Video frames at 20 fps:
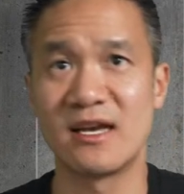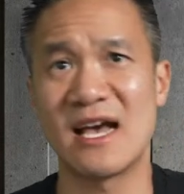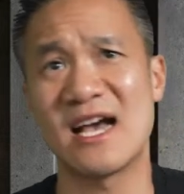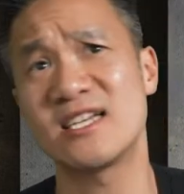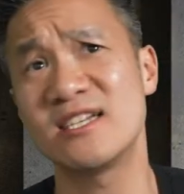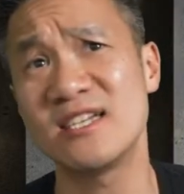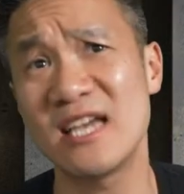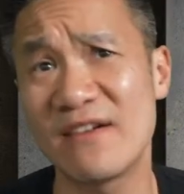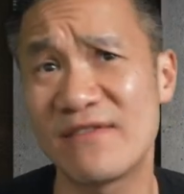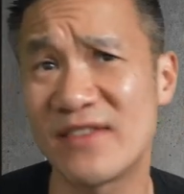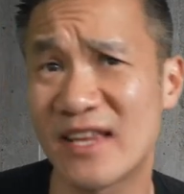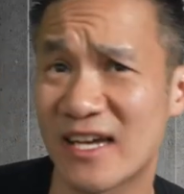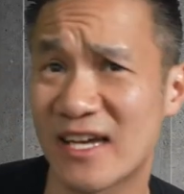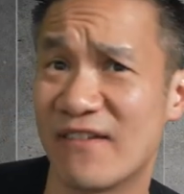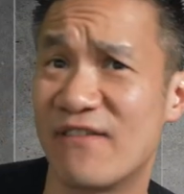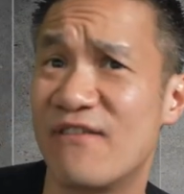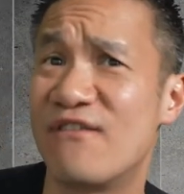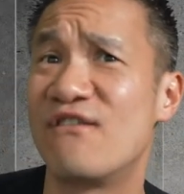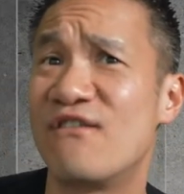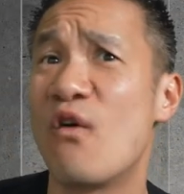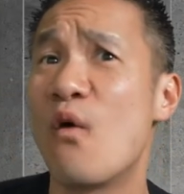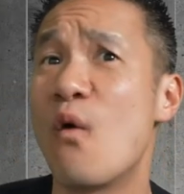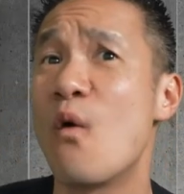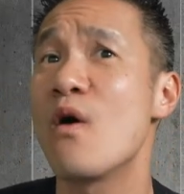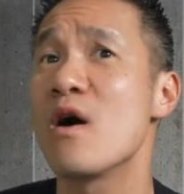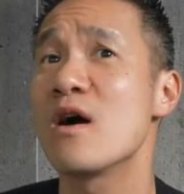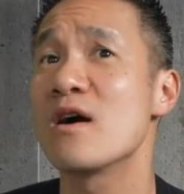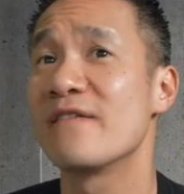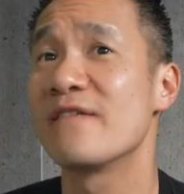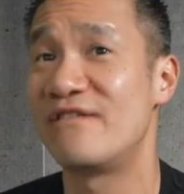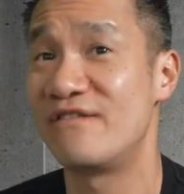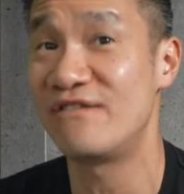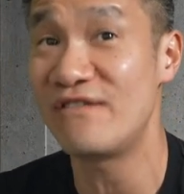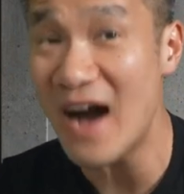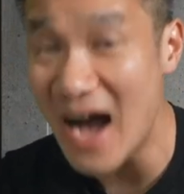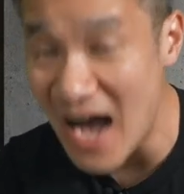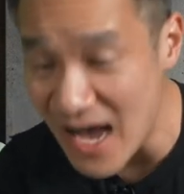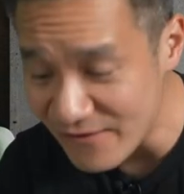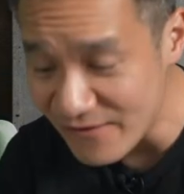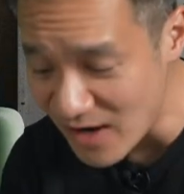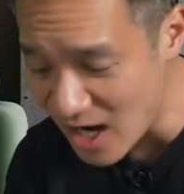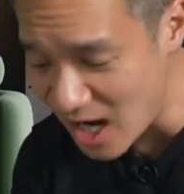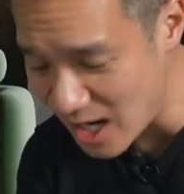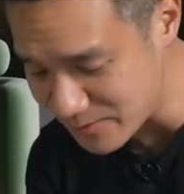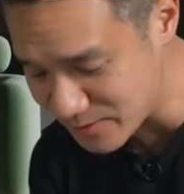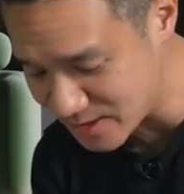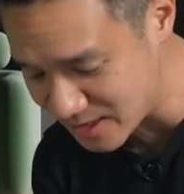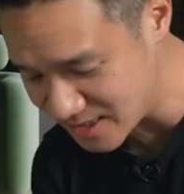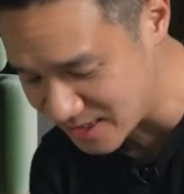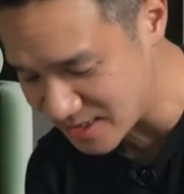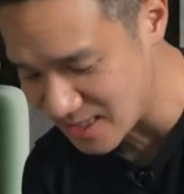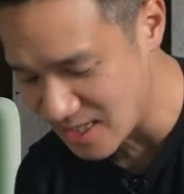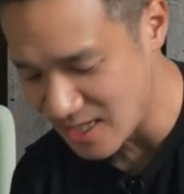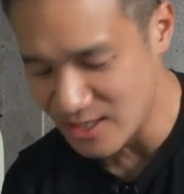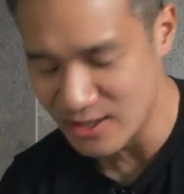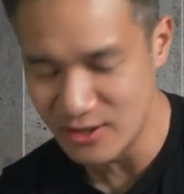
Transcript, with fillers: Actually, you have like four five options.